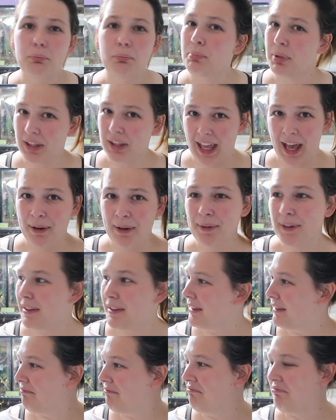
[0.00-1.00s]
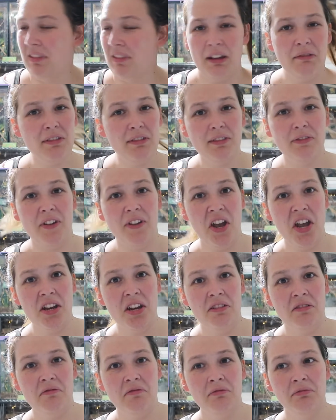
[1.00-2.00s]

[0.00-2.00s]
But that was, that was fun.